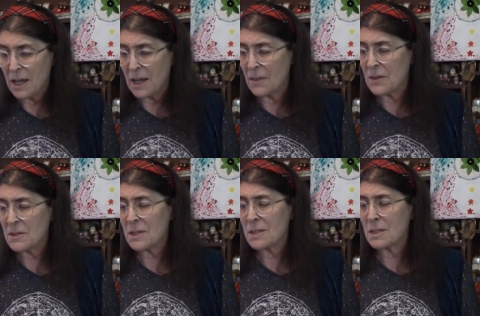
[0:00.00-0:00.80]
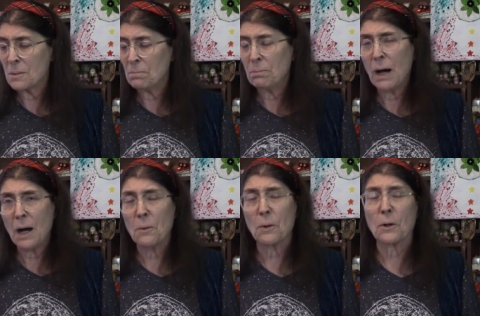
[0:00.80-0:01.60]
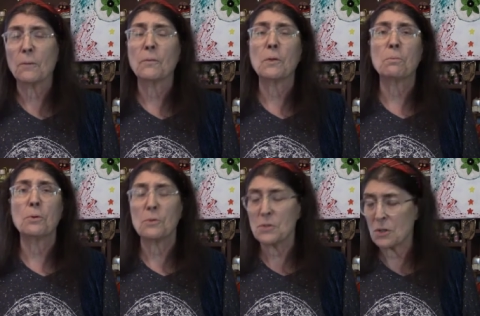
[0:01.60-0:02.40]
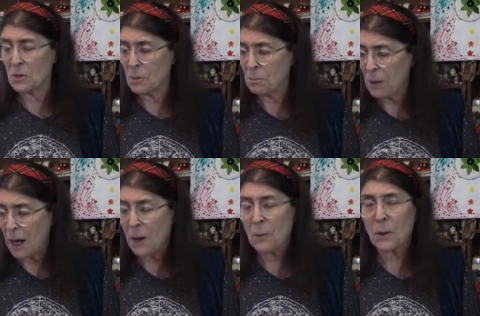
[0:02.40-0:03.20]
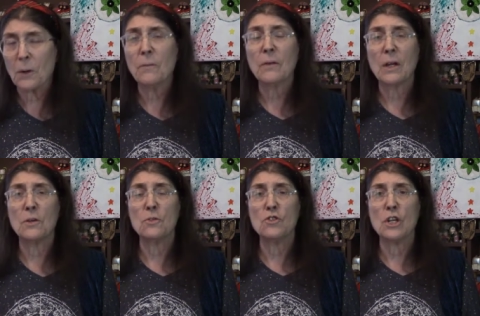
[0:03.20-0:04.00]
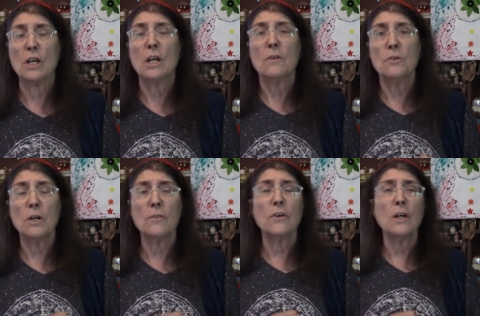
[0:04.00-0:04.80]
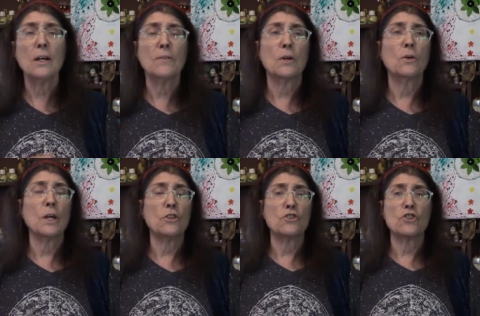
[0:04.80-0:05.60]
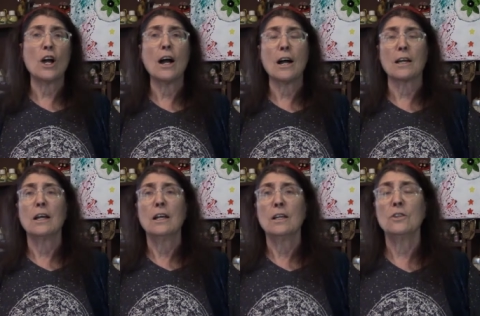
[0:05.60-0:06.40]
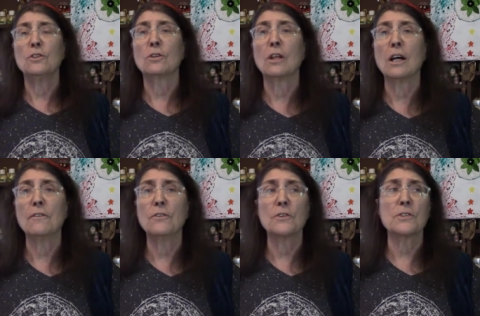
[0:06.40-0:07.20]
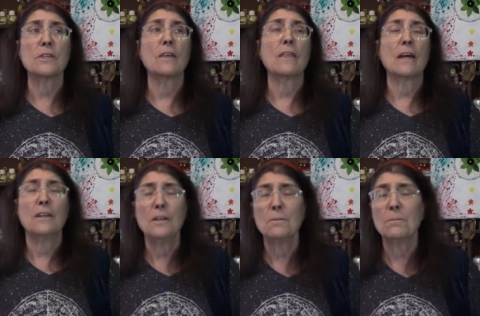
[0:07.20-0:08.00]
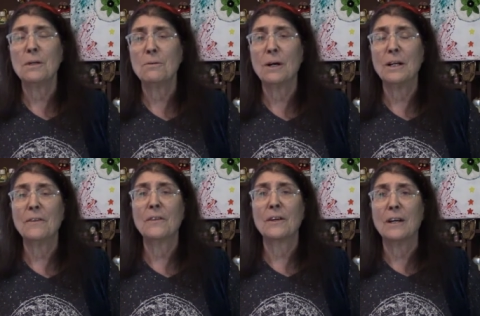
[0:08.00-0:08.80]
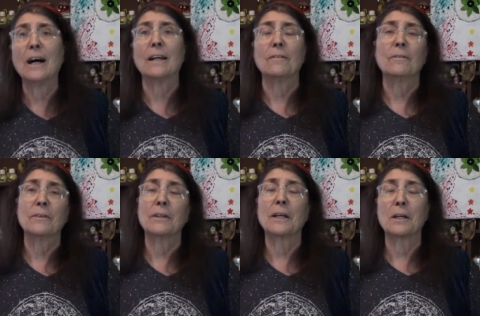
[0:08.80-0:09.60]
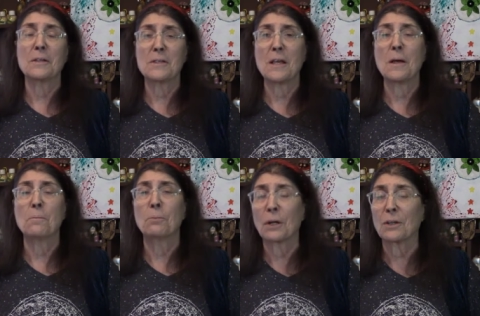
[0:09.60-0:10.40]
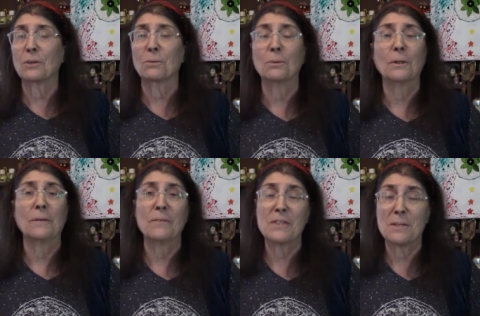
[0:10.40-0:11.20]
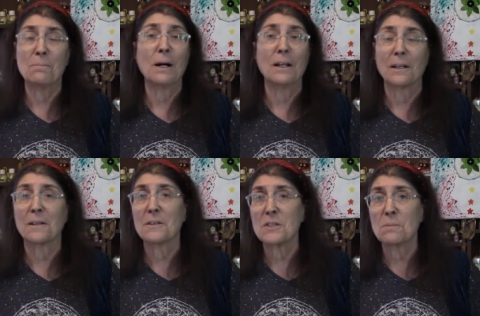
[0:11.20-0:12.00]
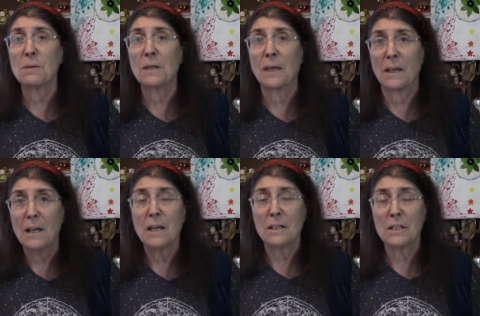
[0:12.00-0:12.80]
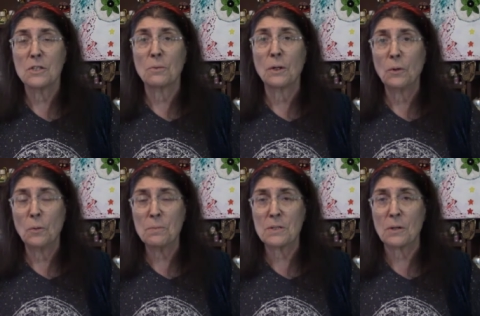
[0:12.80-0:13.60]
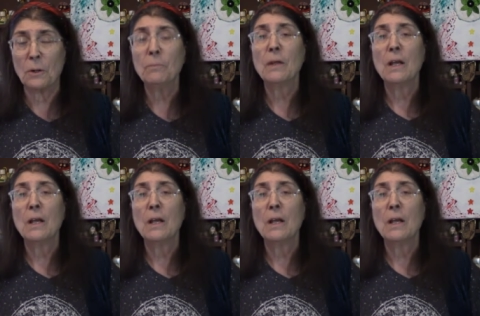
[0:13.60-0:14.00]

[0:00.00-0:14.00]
and this is the power, the personal power energy. If you ever have a great shock in your life, you'll say that hit me right in the gut, like a, say a brick through it, symbolically speaking. At least we hope so.